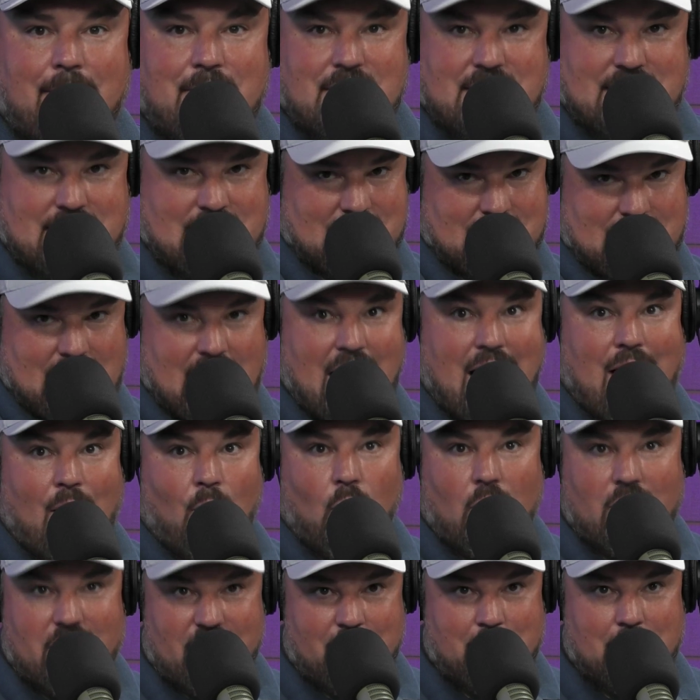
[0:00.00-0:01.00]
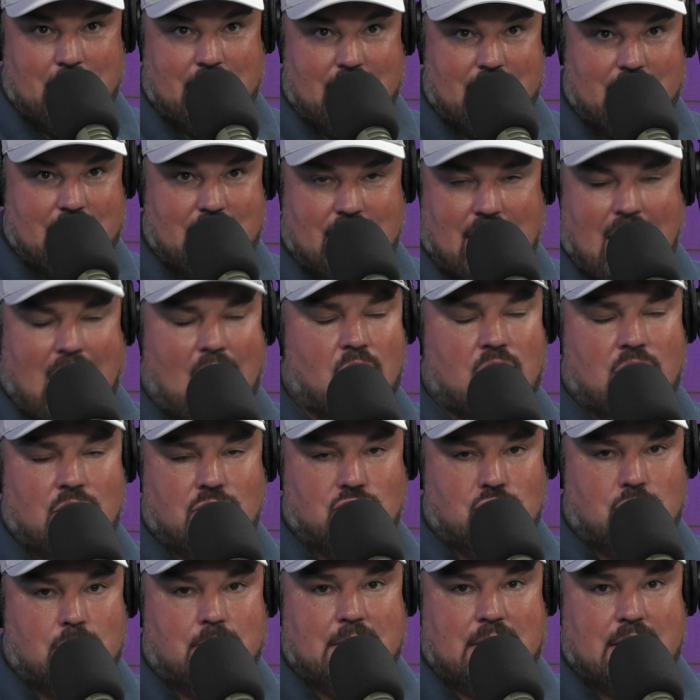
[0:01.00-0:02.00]
as I say I would have been, and how
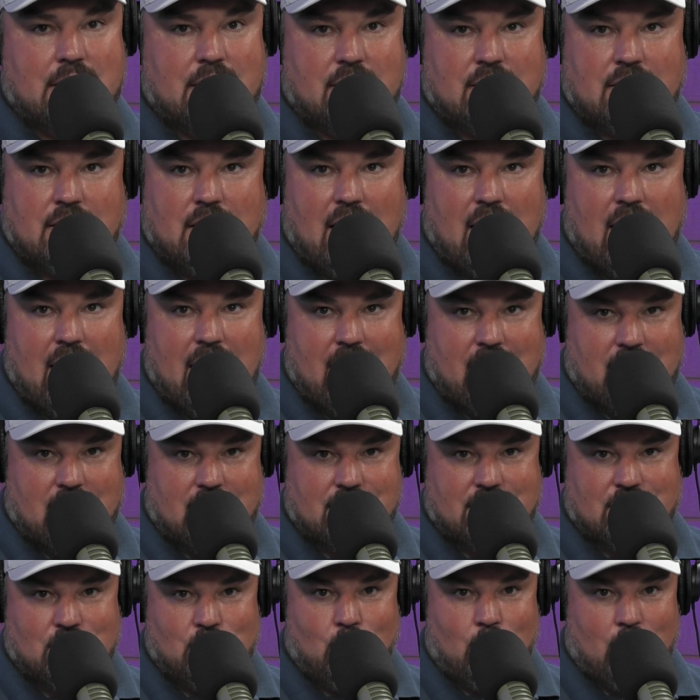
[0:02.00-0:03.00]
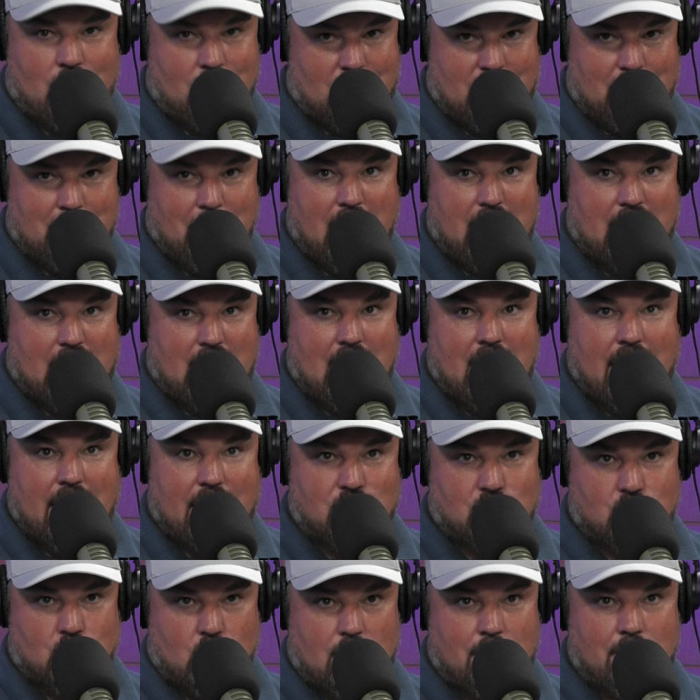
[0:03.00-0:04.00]
could you be, as you were in Micah Hyde
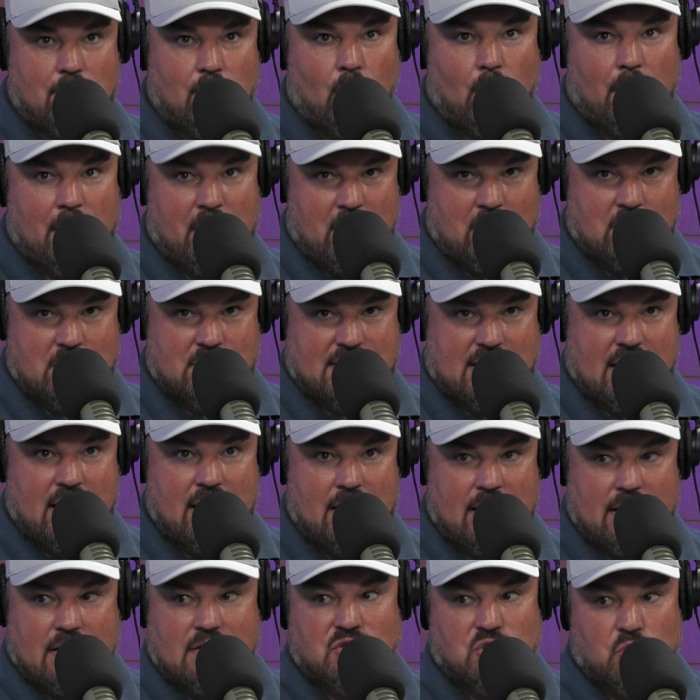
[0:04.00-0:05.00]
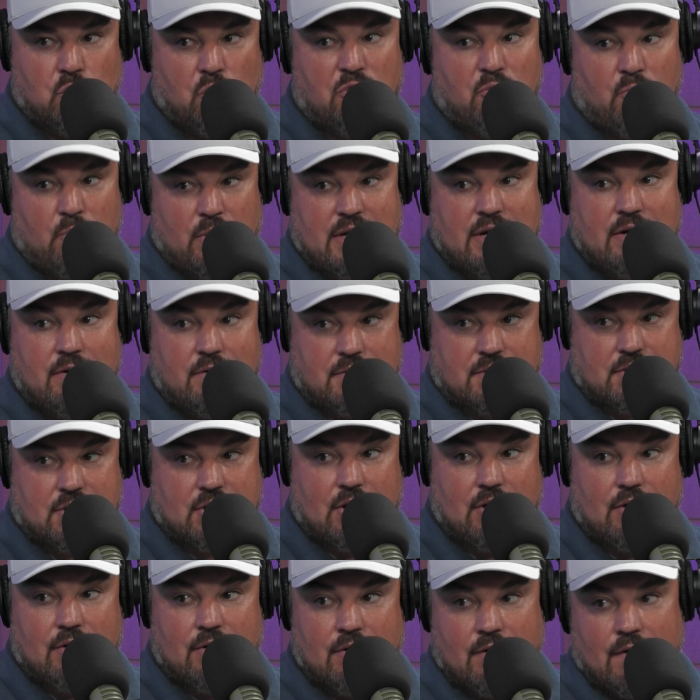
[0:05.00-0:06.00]
and Jordan Poyer, say, 2-3 years
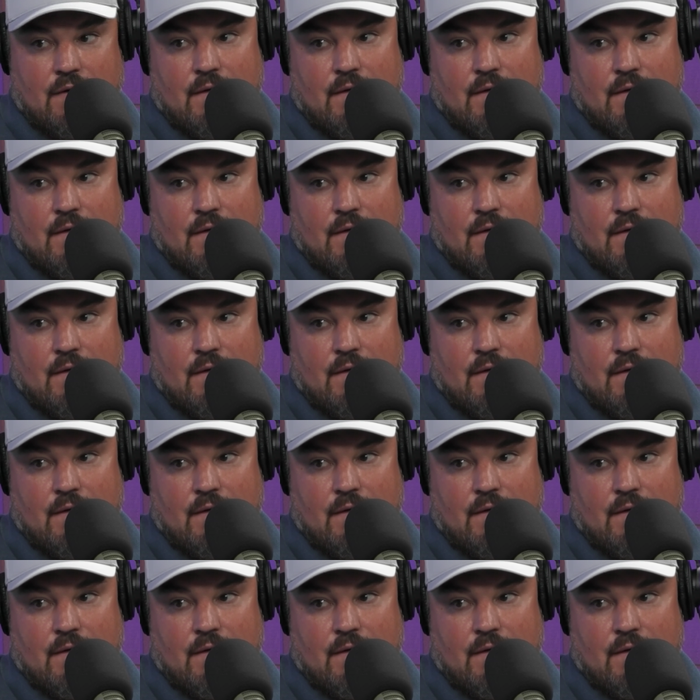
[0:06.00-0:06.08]
ago.